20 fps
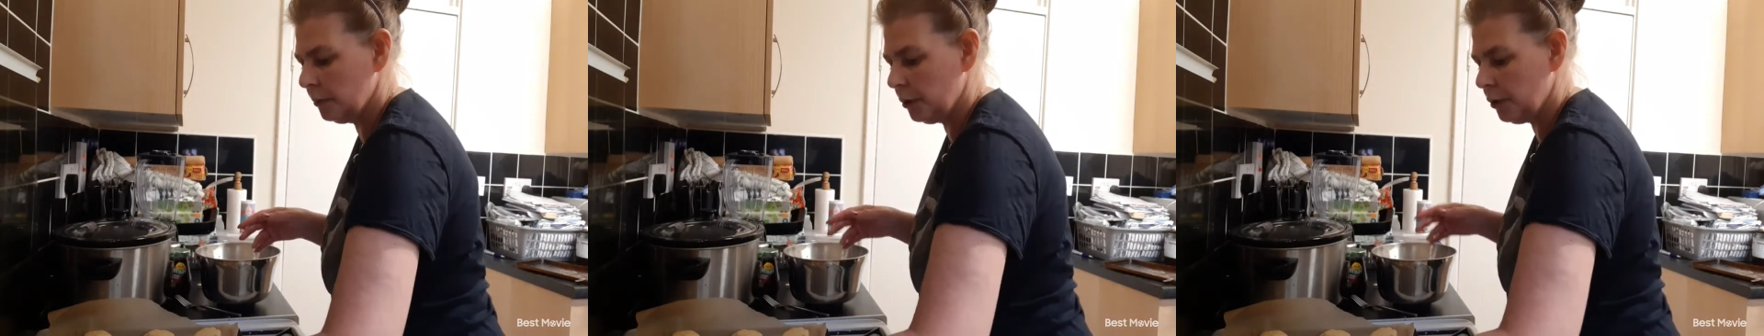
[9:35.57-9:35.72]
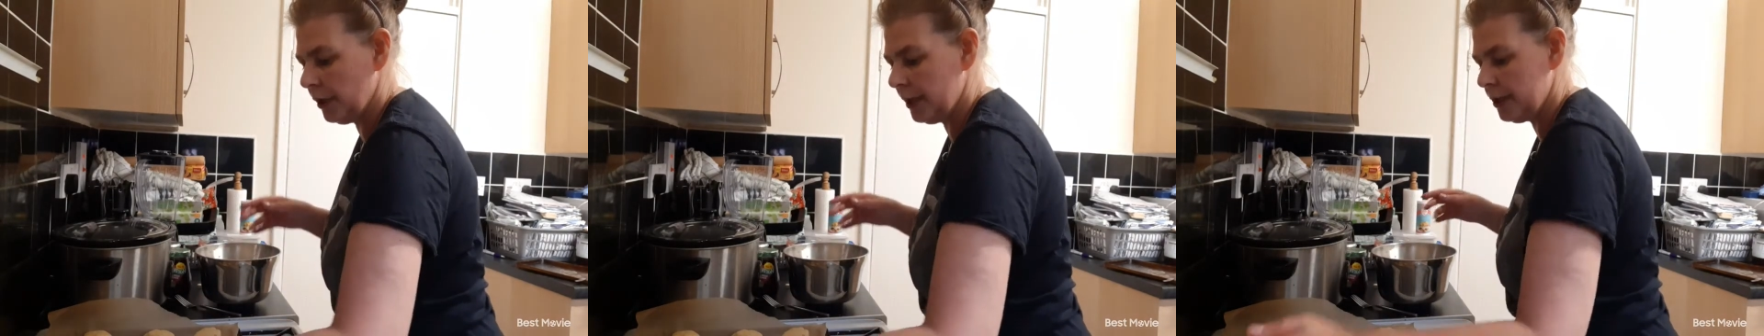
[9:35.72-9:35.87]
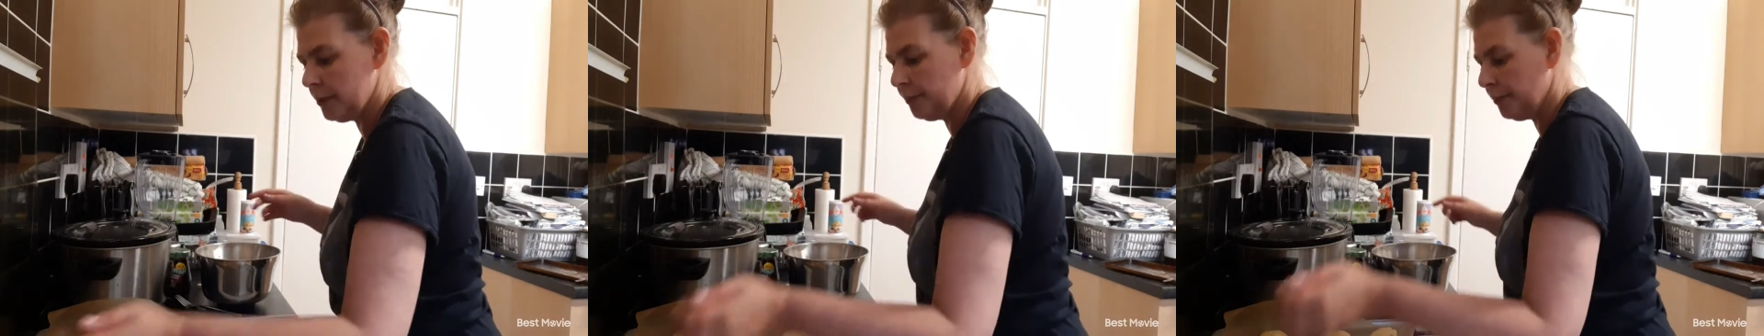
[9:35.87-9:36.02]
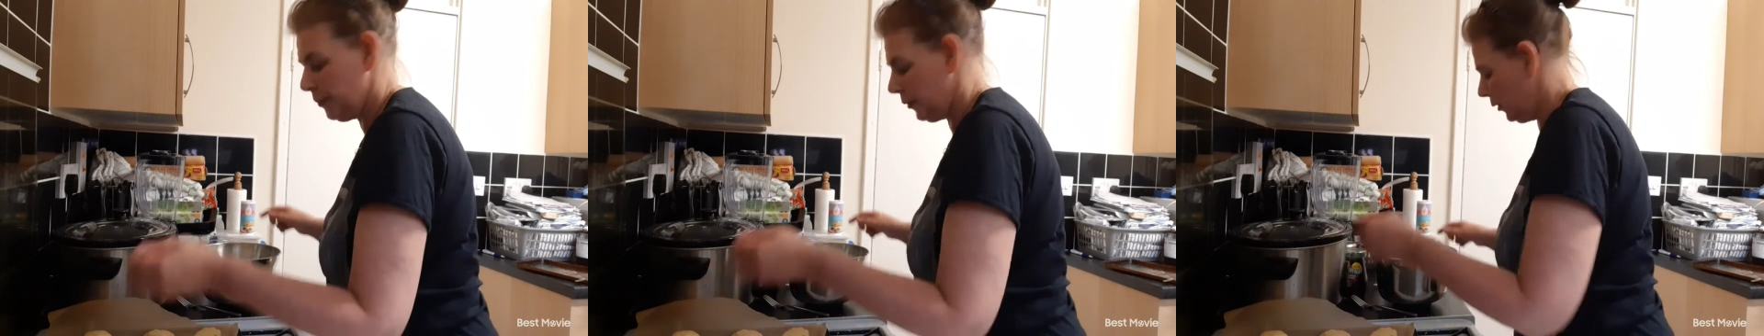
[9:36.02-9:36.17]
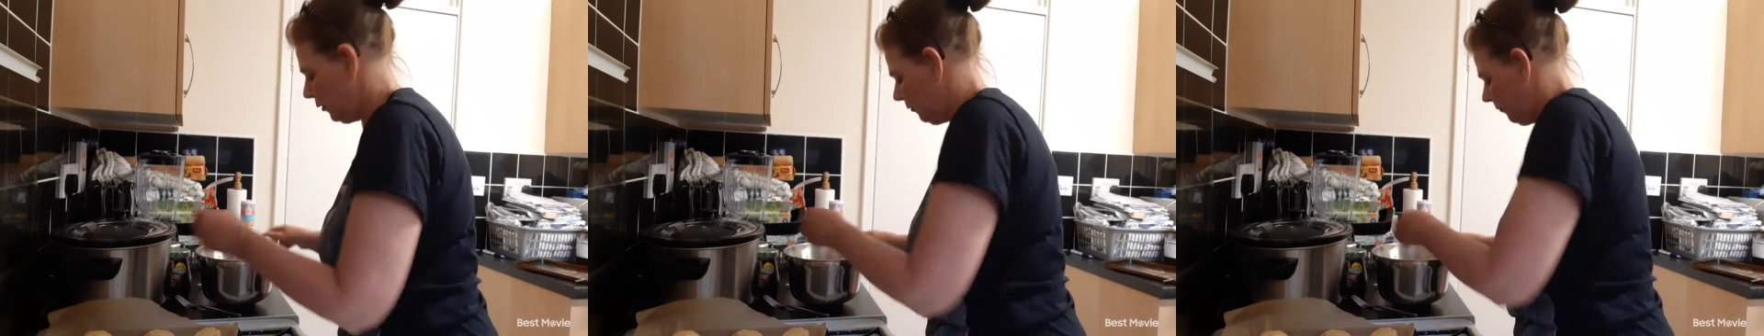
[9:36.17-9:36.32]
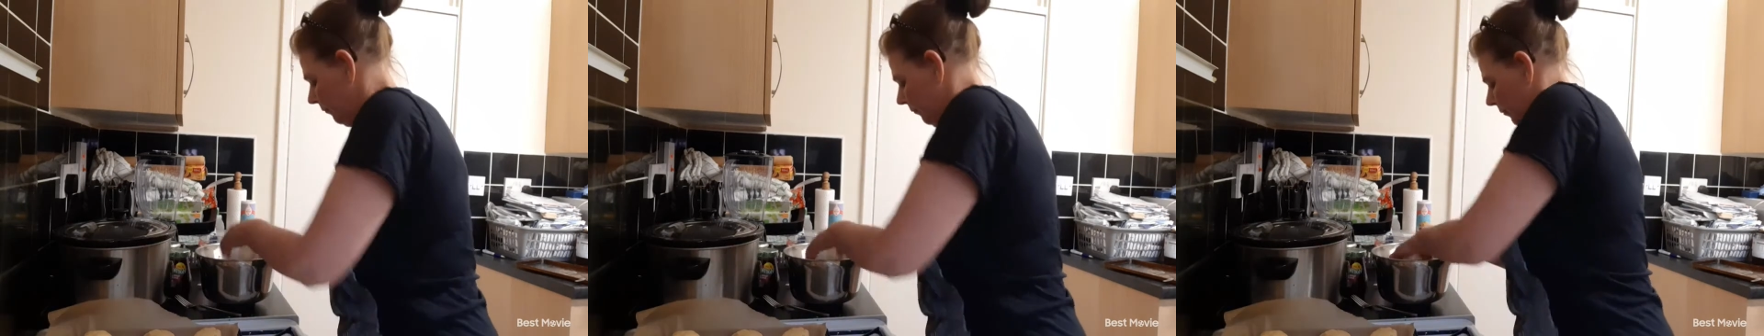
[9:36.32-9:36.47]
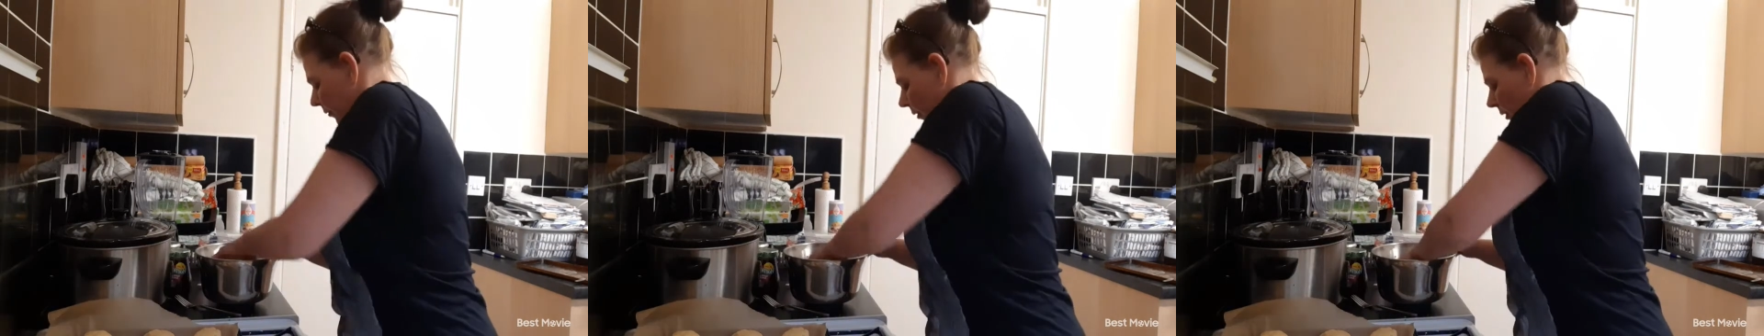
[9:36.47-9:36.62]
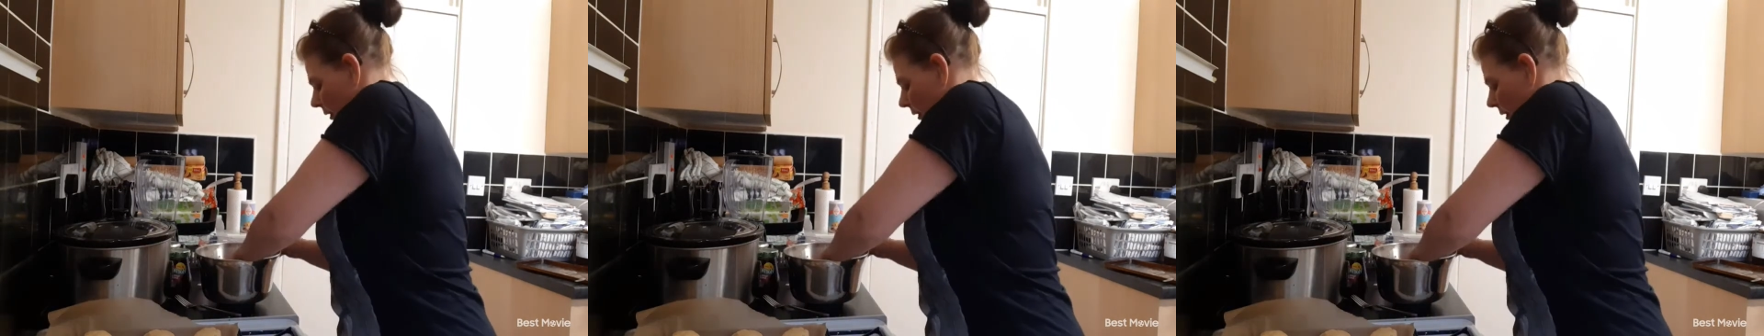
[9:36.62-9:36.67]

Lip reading: grease-proof